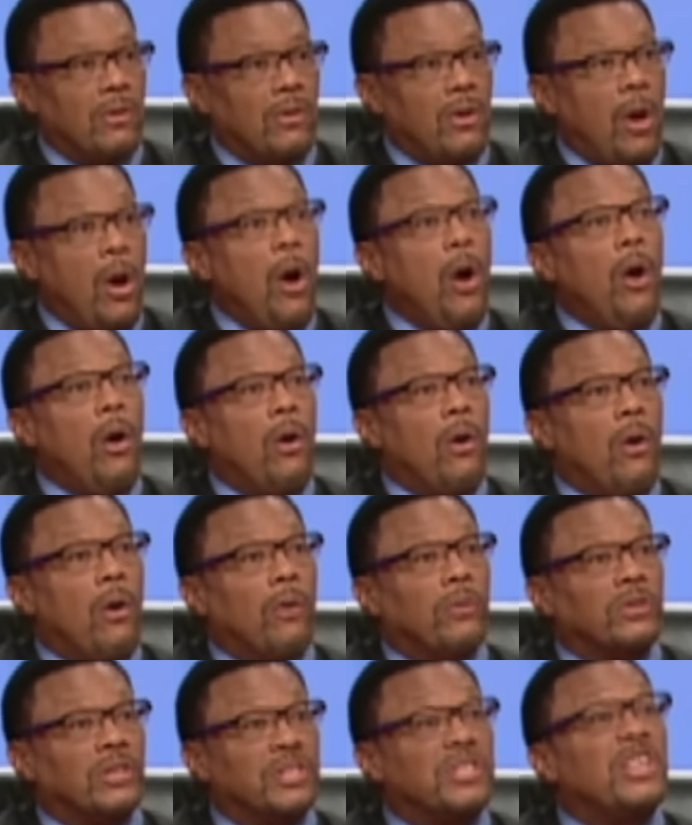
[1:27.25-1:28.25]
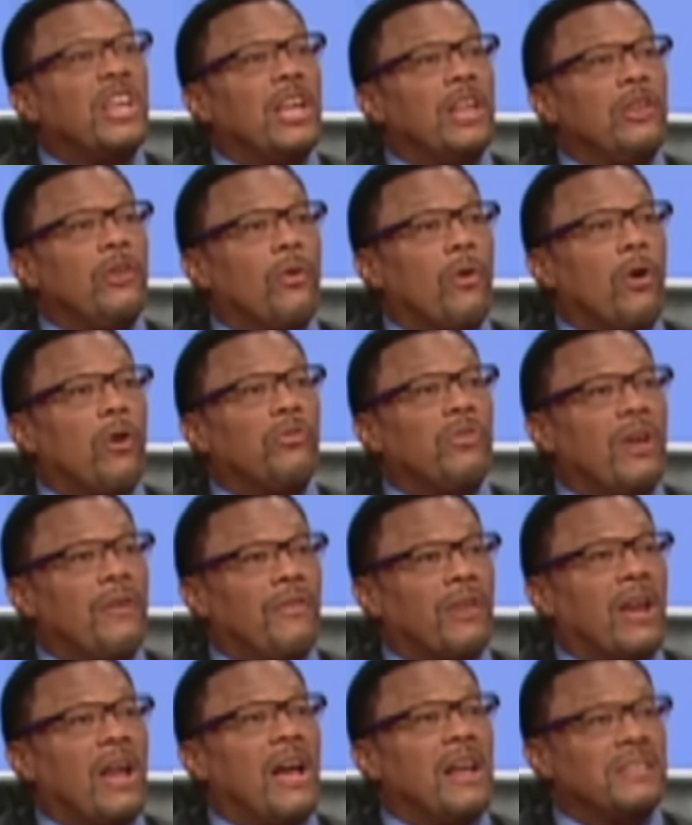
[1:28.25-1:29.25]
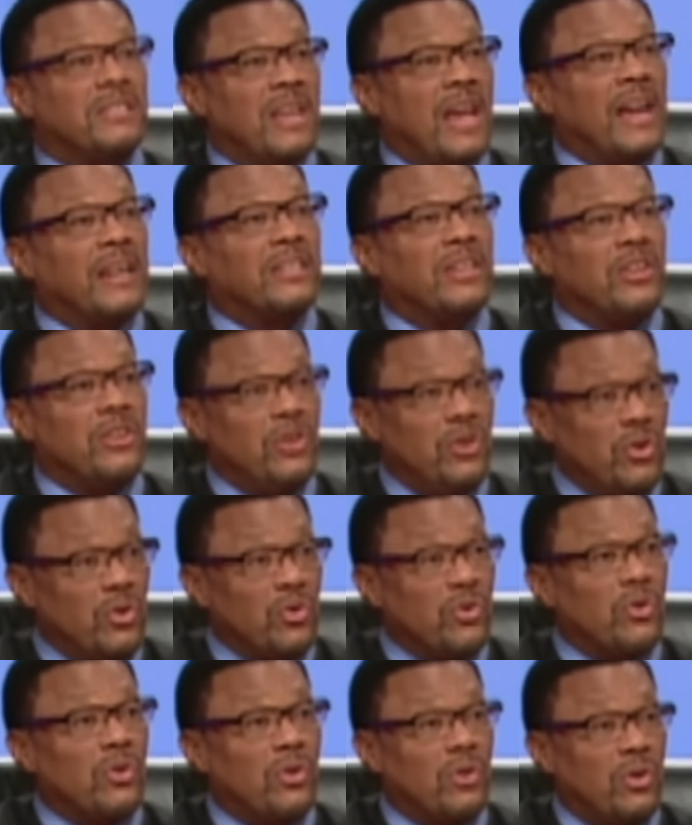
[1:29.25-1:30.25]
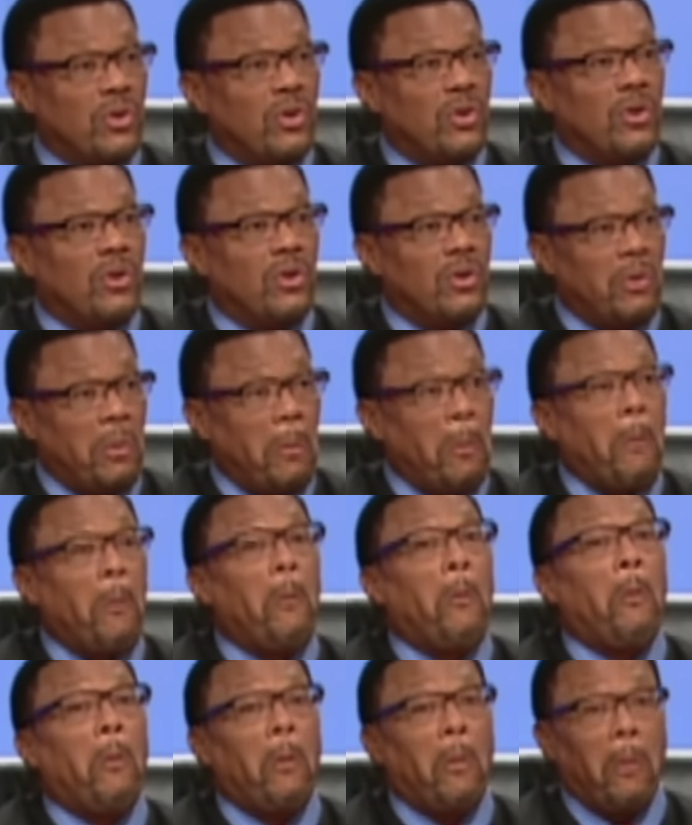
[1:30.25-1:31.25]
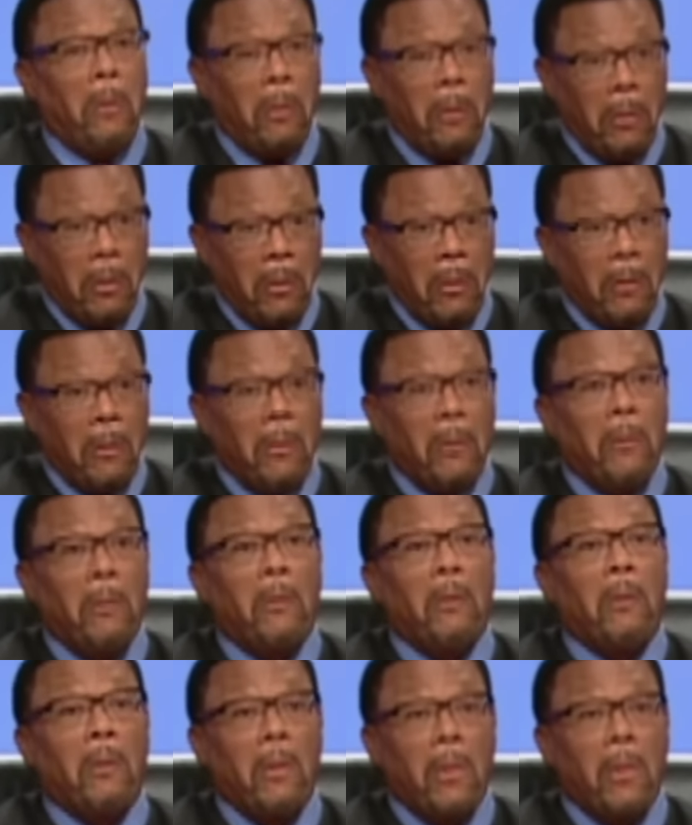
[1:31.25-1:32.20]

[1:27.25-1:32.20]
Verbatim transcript: Oh, the 10 year old never contacted you. No, her, his father never